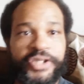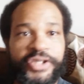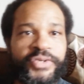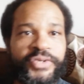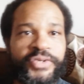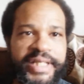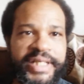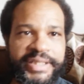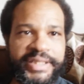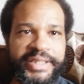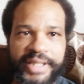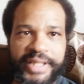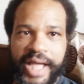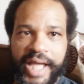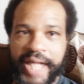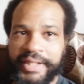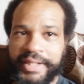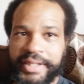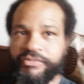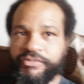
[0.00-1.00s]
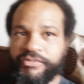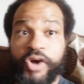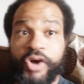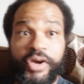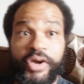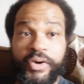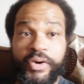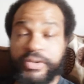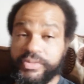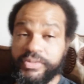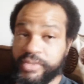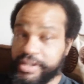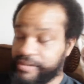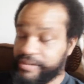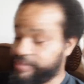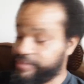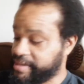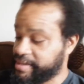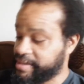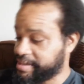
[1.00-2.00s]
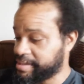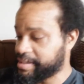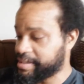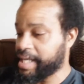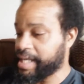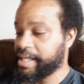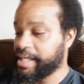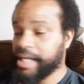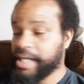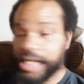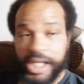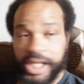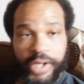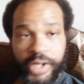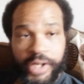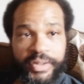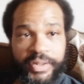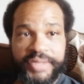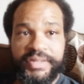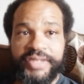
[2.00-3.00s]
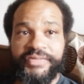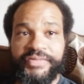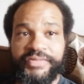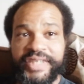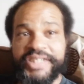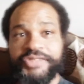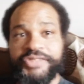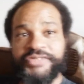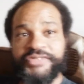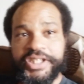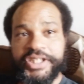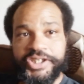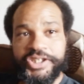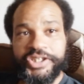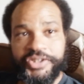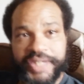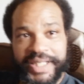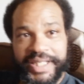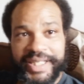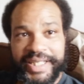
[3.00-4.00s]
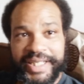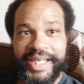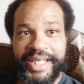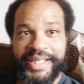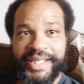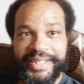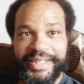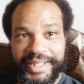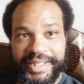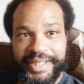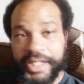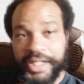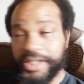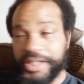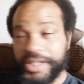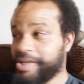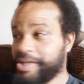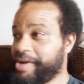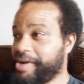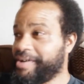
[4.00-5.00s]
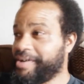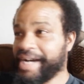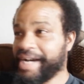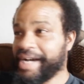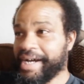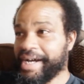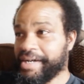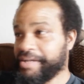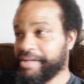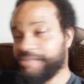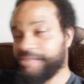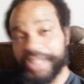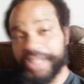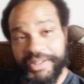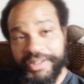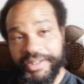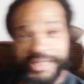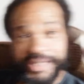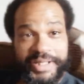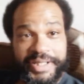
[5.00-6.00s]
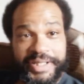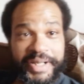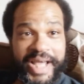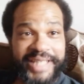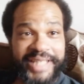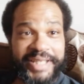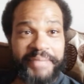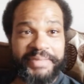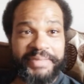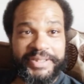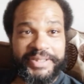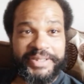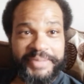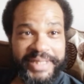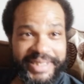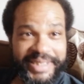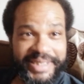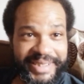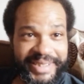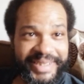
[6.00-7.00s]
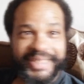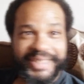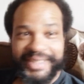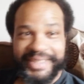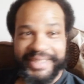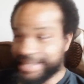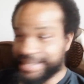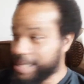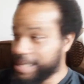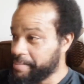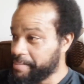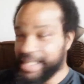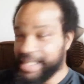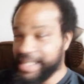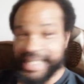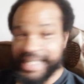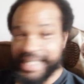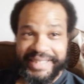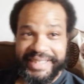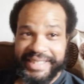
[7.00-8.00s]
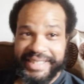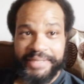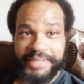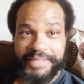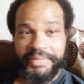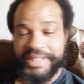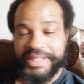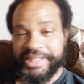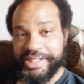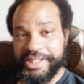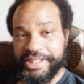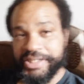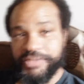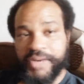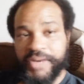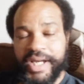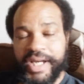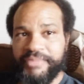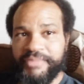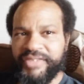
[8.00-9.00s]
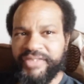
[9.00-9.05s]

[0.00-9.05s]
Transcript: You know what else? I think Floyd always wanted to face this guy. He always wanted to face Felix Trinidad. You know, uh, if Felix Trinidad's up to it, that would be a nice exhibition as well.